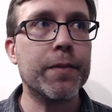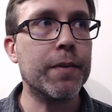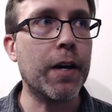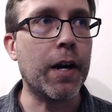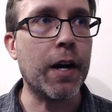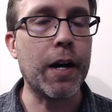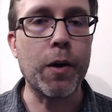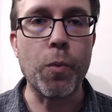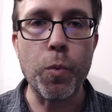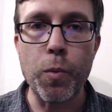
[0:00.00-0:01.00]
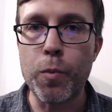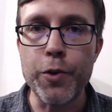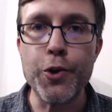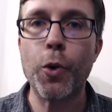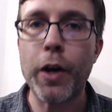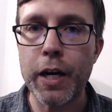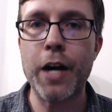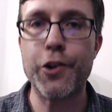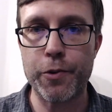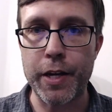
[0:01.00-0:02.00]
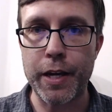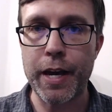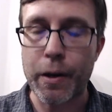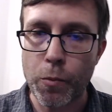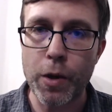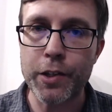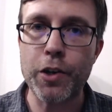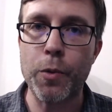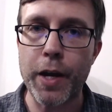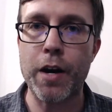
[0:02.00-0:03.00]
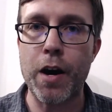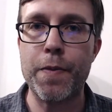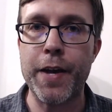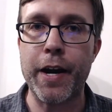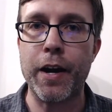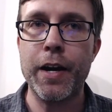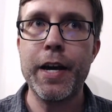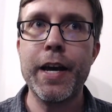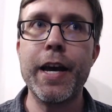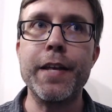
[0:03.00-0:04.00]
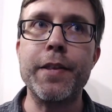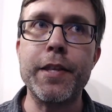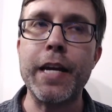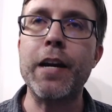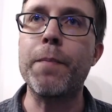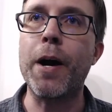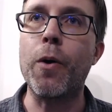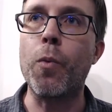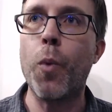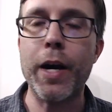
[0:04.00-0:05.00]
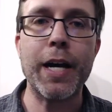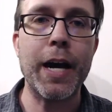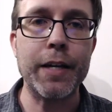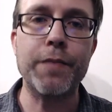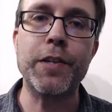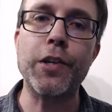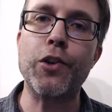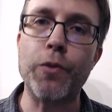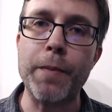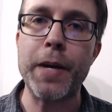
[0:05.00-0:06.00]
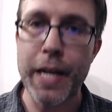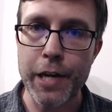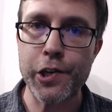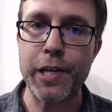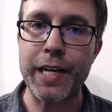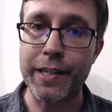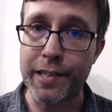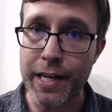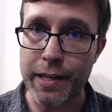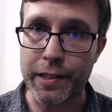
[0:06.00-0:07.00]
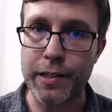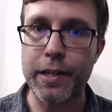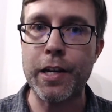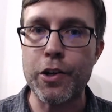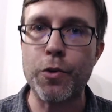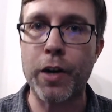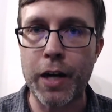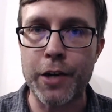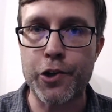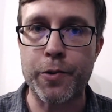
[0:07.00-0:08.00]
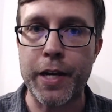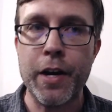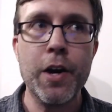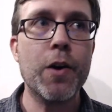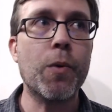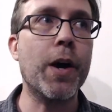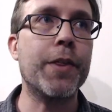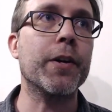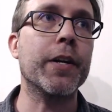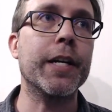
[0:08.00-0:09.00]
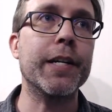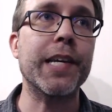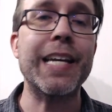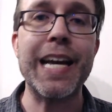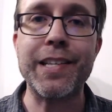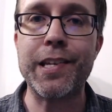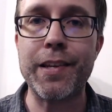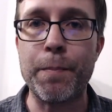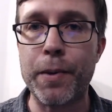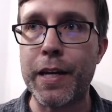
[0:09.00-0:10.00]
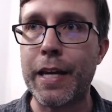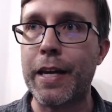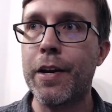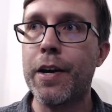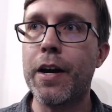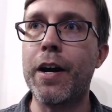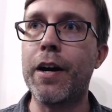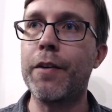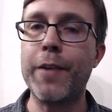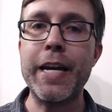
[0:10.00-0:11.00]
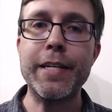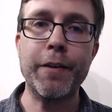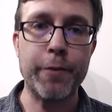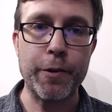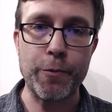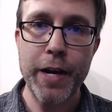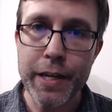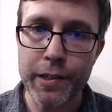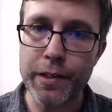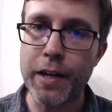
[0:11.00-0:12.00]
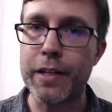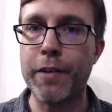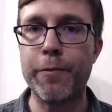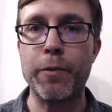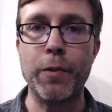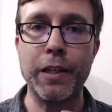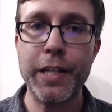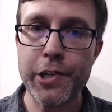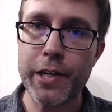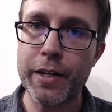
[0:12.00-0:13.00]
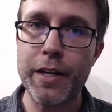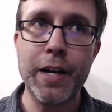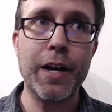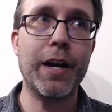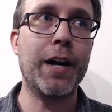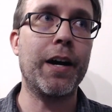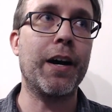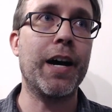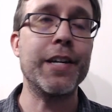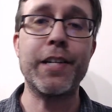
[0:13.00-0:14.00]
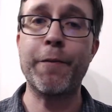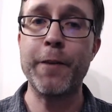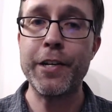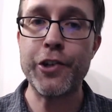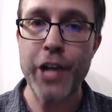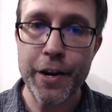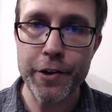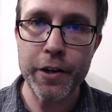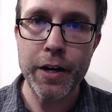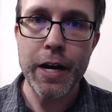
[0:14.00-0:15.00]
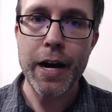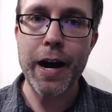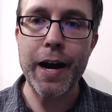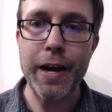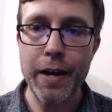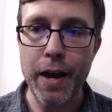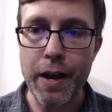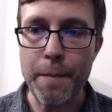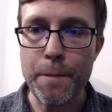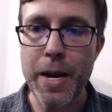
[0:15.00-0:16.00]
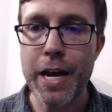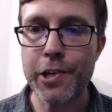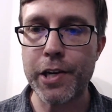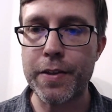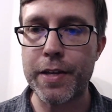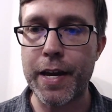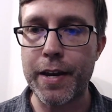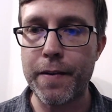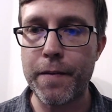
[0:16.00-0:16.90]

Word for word: uh, your country and what's going on there, and think about what kind of discrimination exists in your country whether it is against somebody of a different race, a different religion, uh, a different gender. I, I imagine that